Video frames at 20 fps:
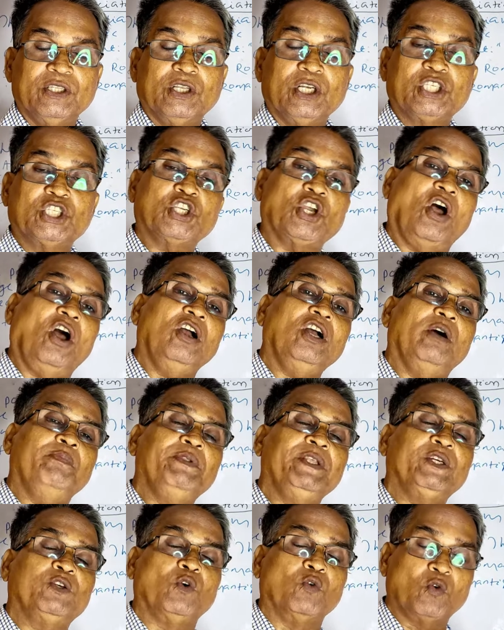the song
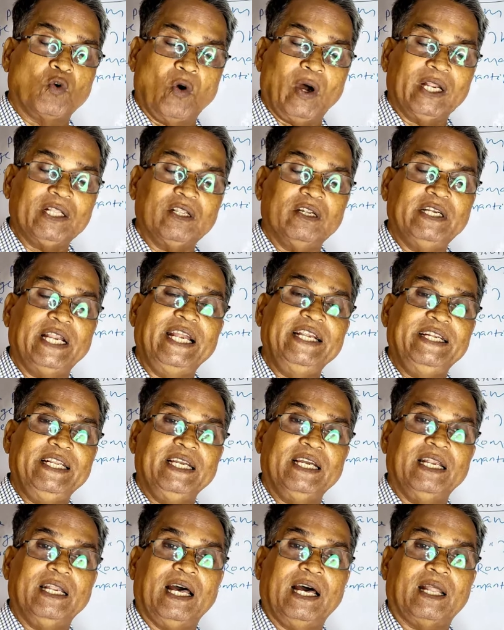of the cuckoo and the
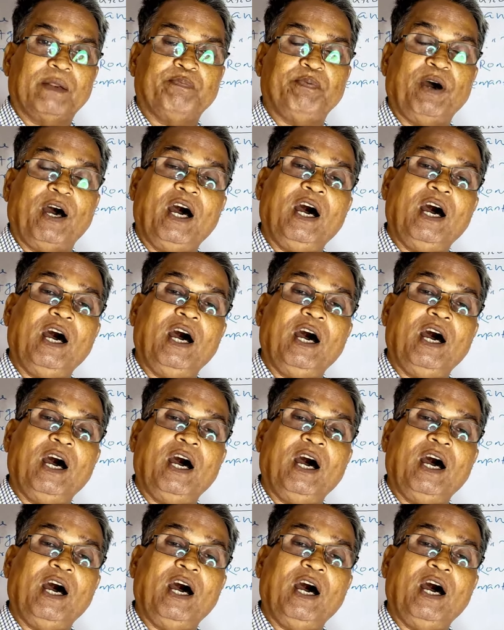nightingale are